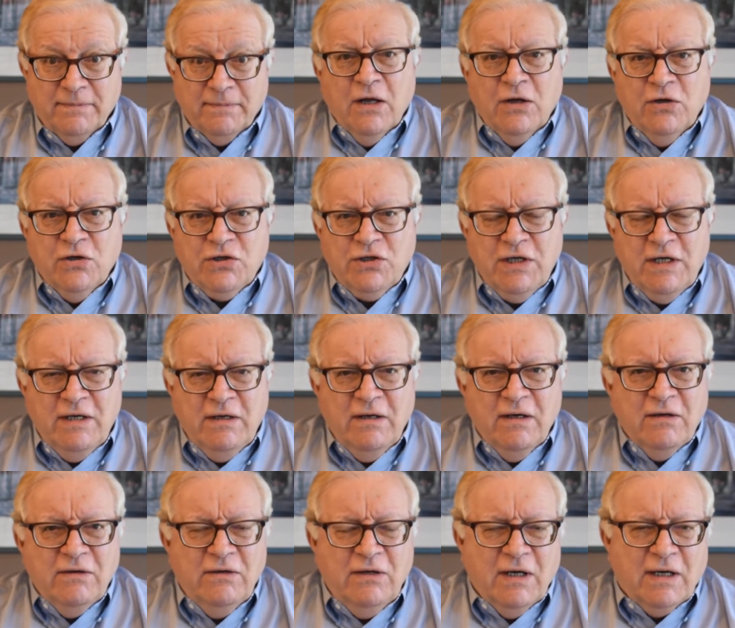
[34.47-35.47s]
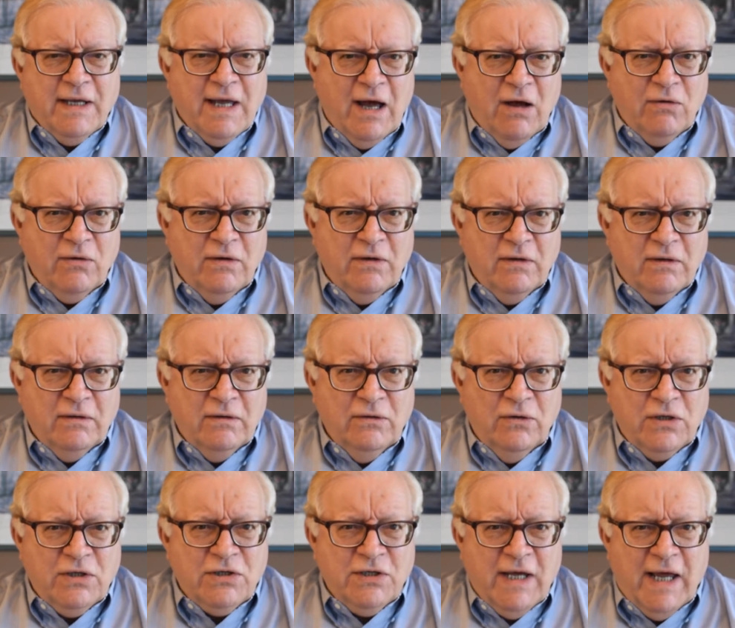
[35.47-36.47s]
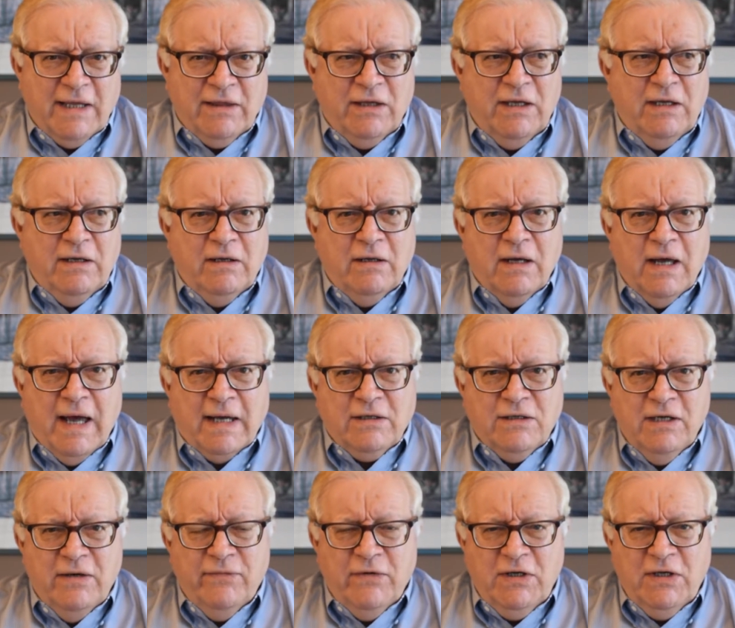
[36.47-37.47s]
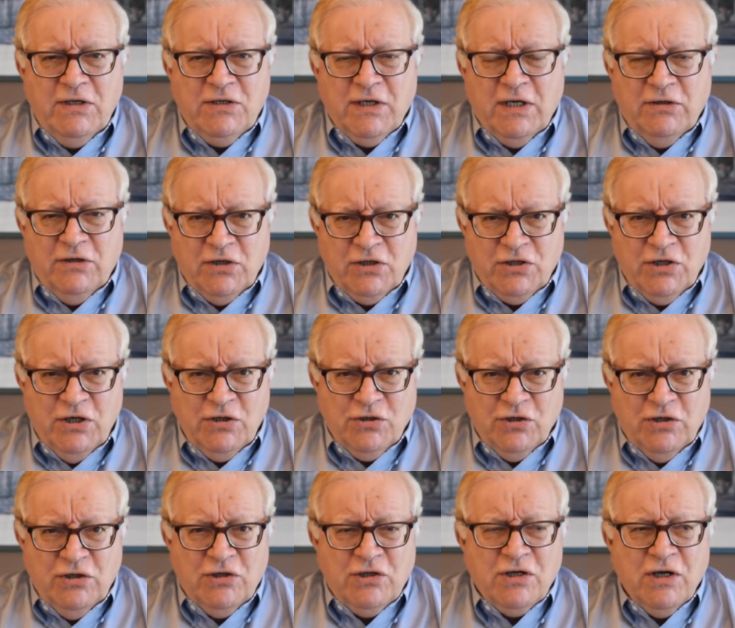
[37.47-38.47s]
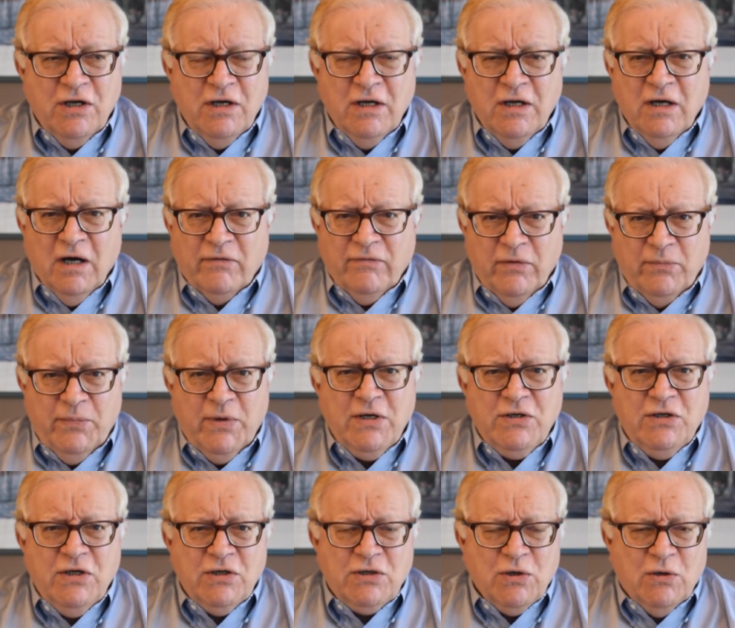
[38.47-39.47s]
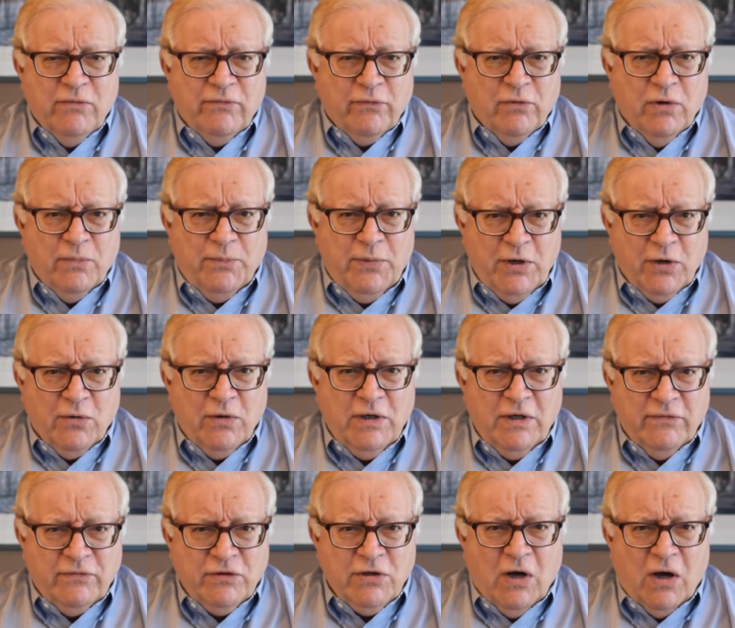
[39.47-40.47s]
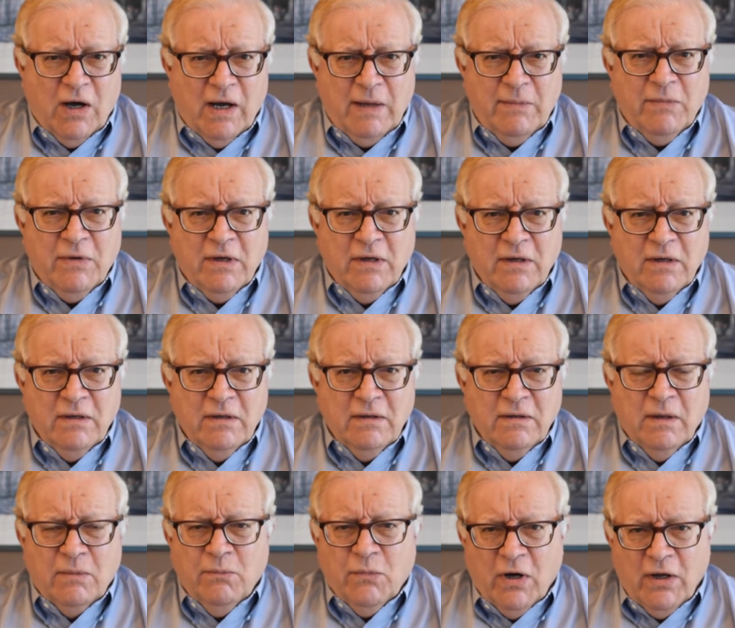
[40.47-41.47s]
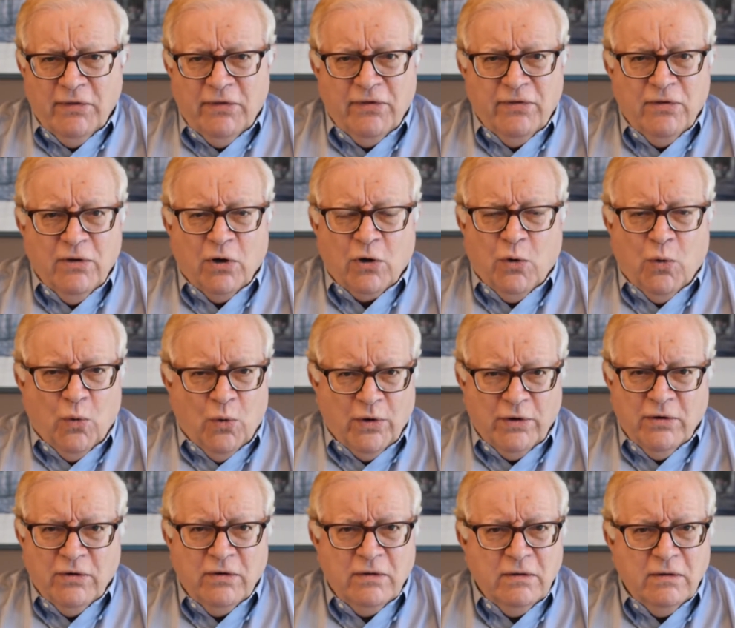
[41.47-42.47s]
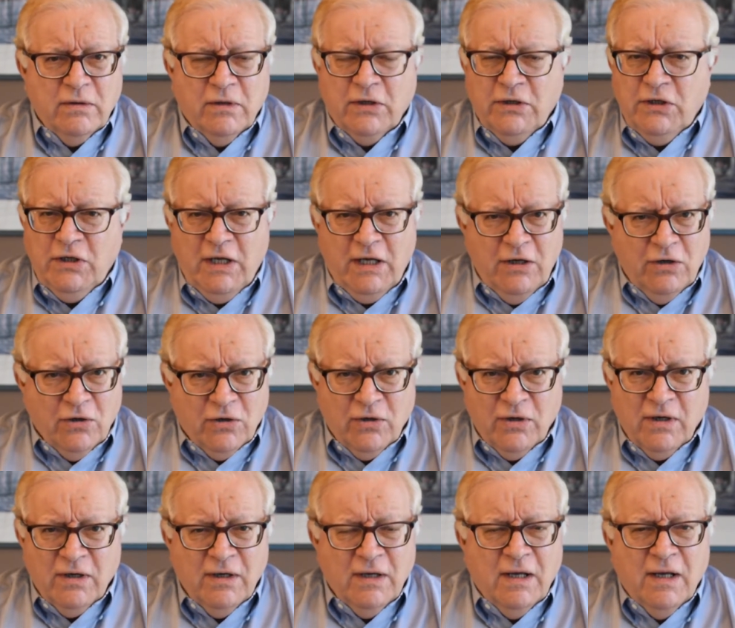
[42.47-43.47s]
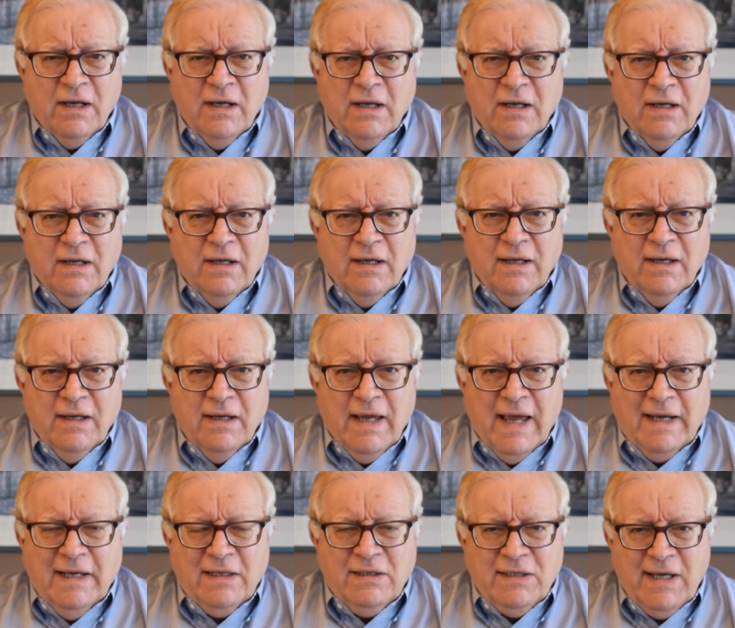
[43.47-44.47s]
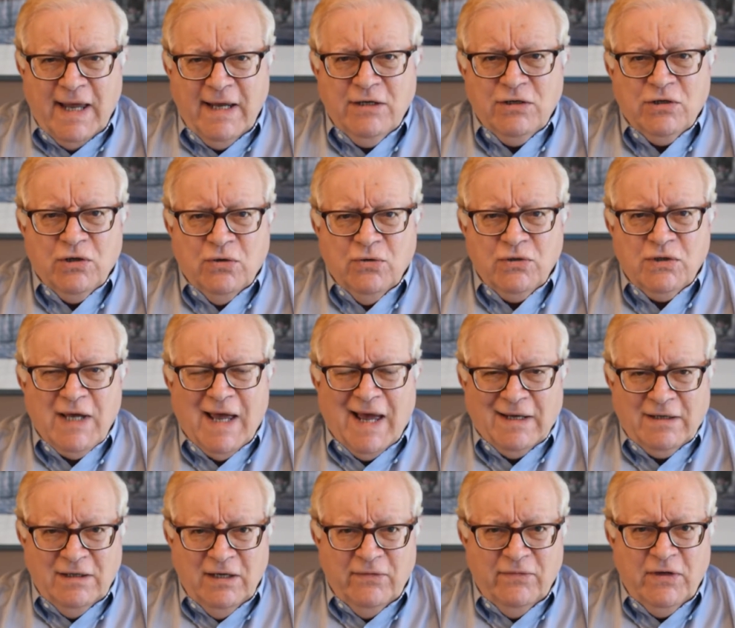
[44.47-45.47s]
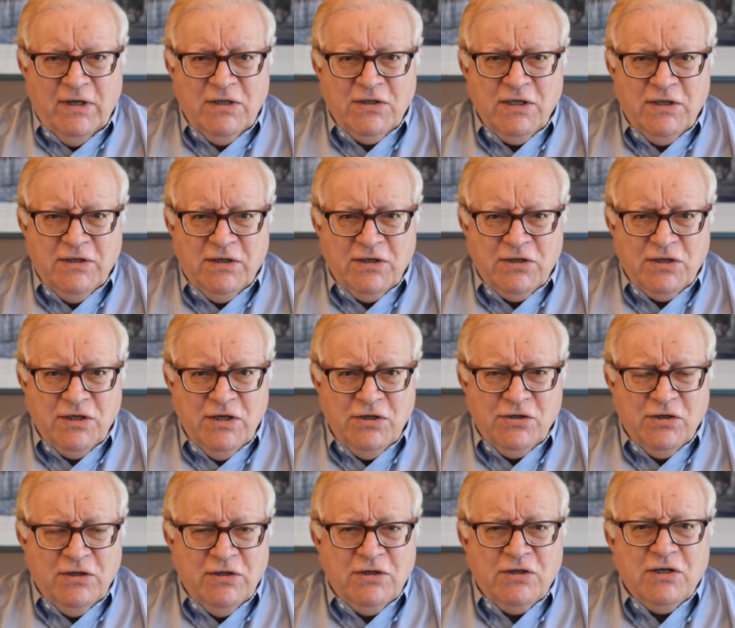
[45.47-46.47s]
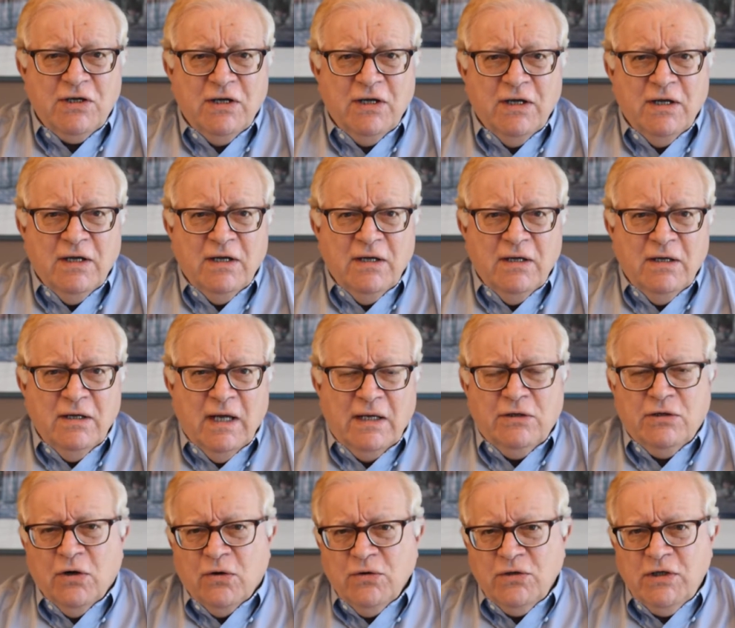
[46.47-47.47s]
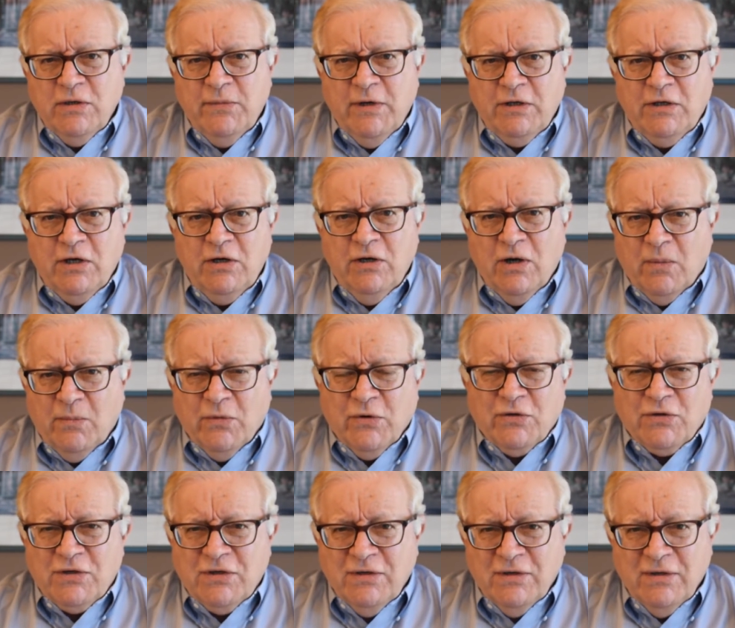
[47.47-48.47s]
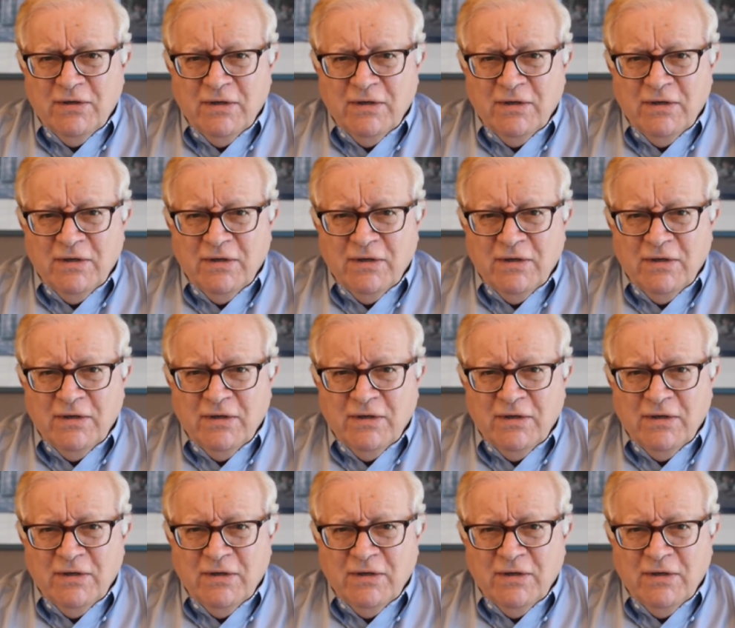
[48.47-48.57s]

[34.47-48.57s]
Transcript: You see, the accountant looks at the activities and decisions of a business over a period of time, a month, a quarter, a year, and it takes those activities and decisions and turns them into numbers,